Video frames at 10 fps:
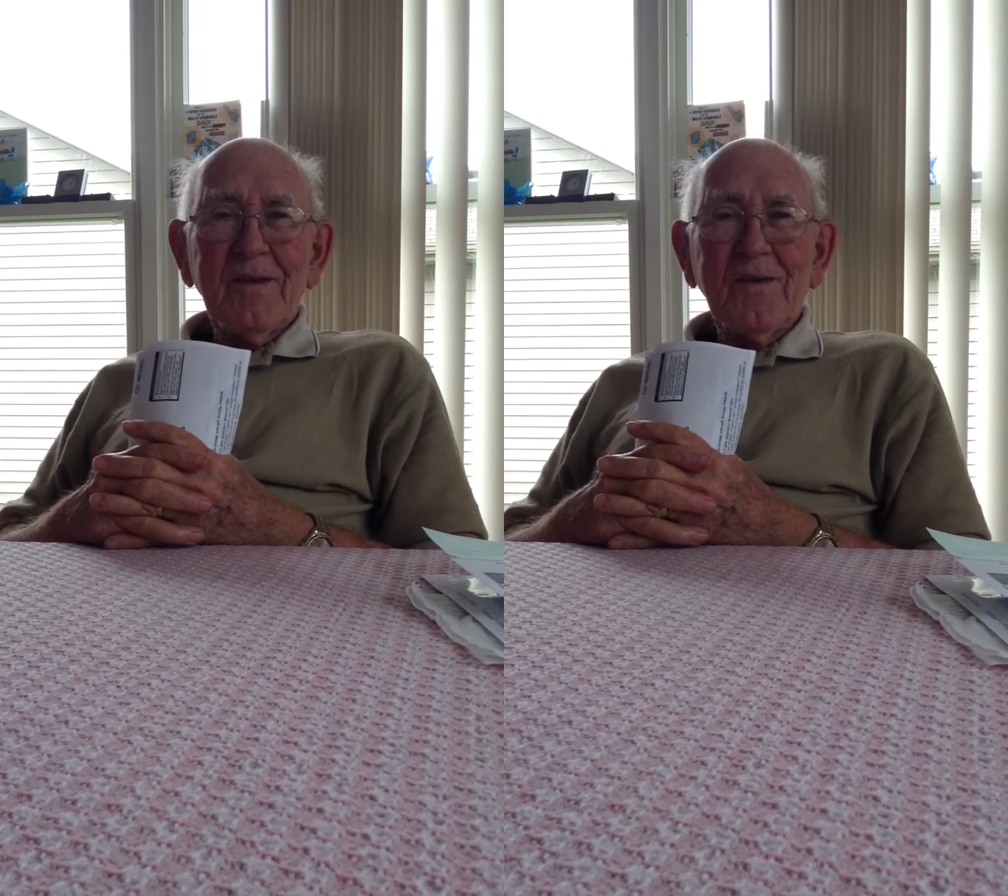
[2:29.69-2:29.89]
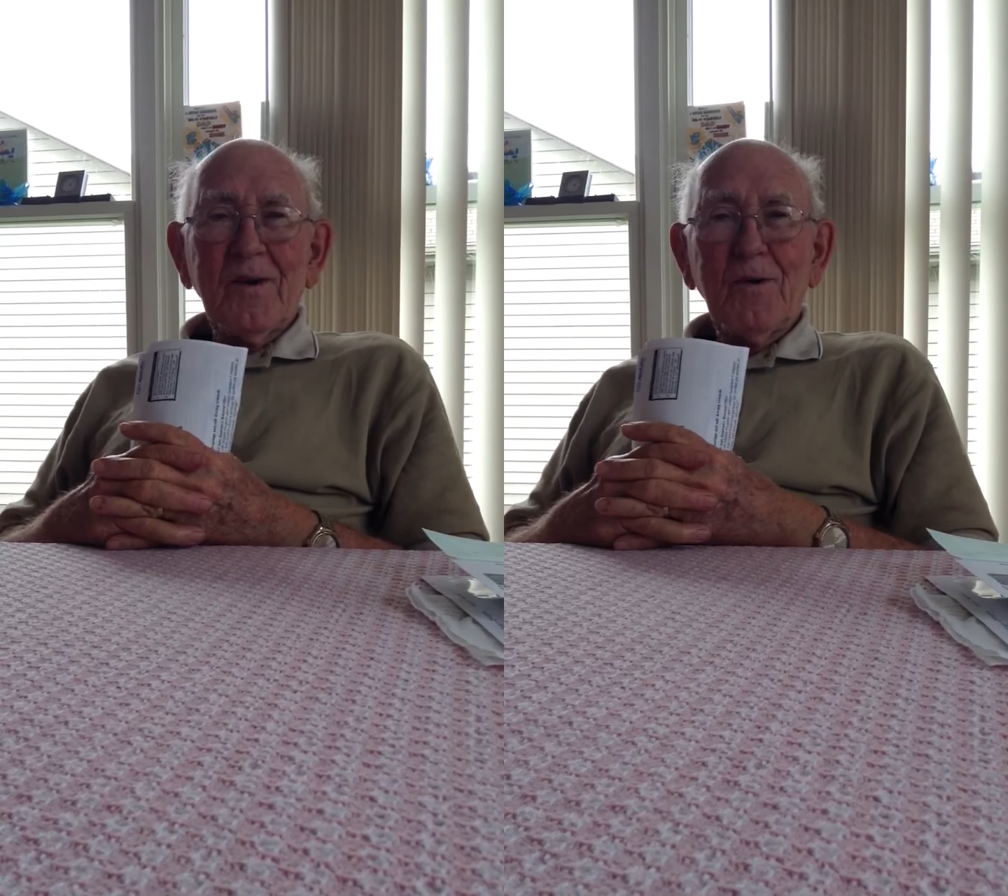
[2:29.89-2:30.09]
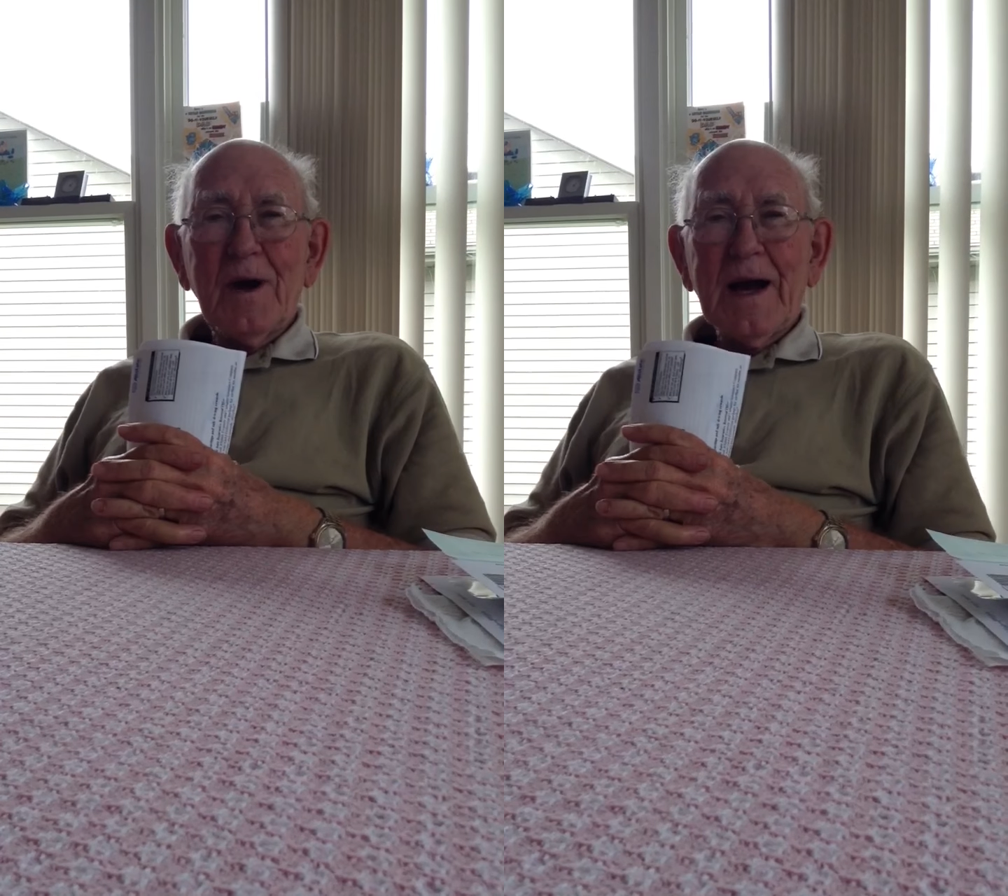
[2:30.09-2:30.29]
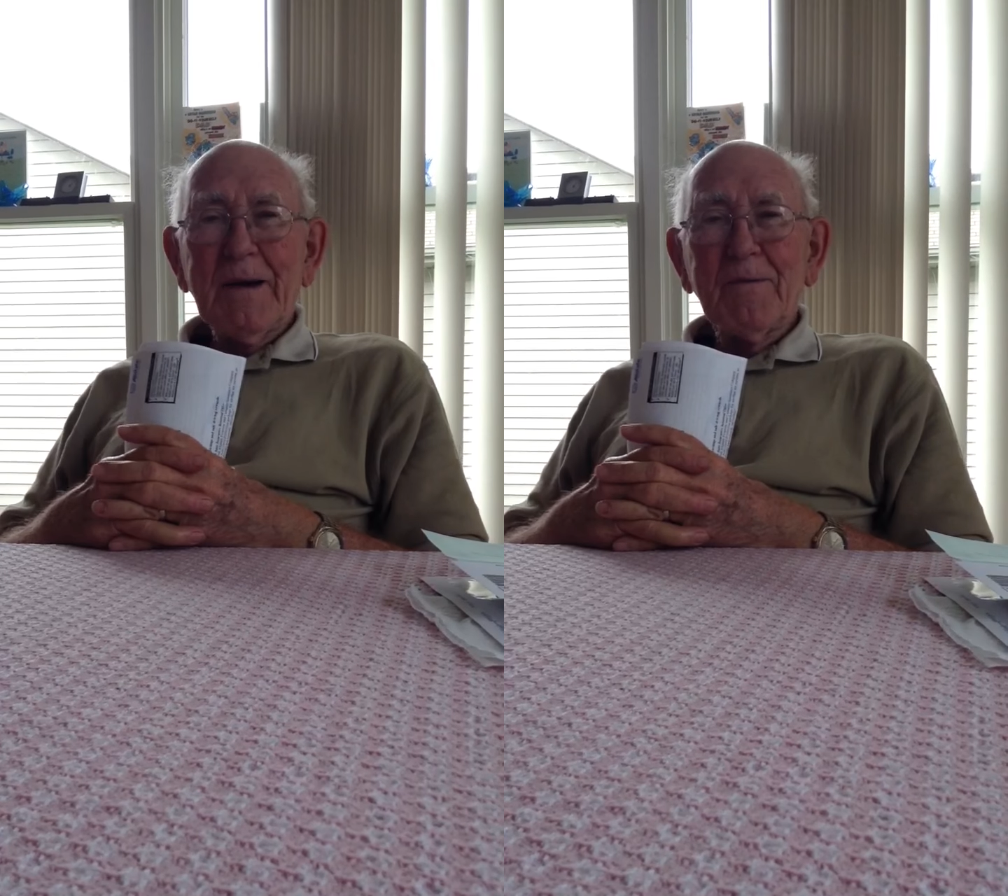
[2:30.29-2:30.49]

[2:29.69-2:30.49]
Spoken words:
so I